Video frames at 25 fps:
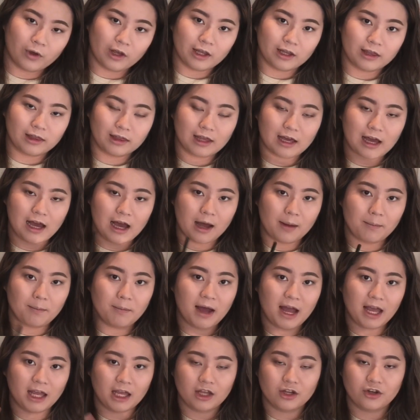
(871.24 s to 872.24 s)
with
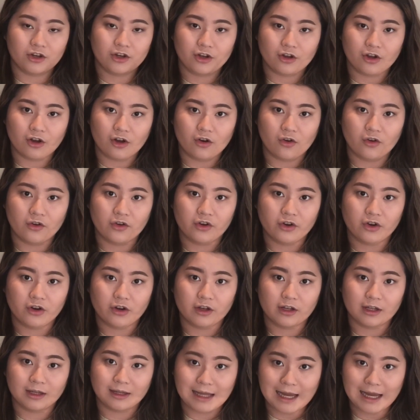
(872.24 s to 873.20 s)
my inner corner.